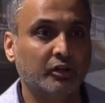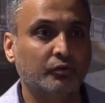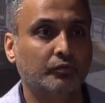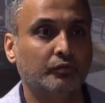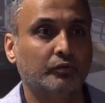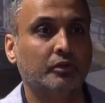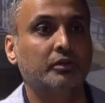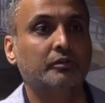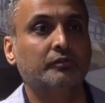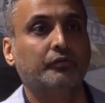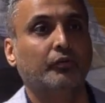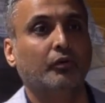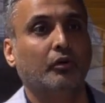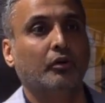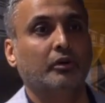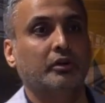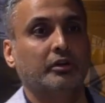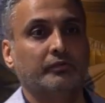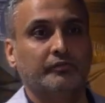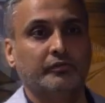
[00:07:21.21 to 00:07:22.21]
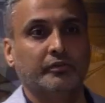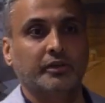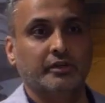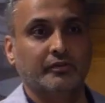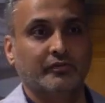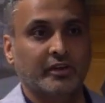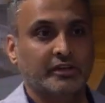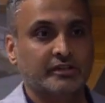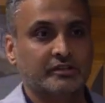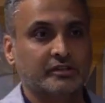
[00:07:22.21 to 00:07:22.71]
it work for different
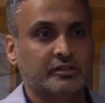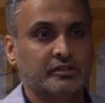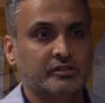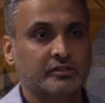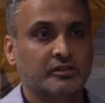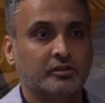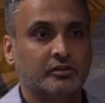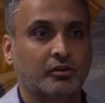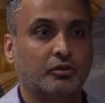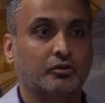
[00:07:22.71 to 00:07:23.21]
devices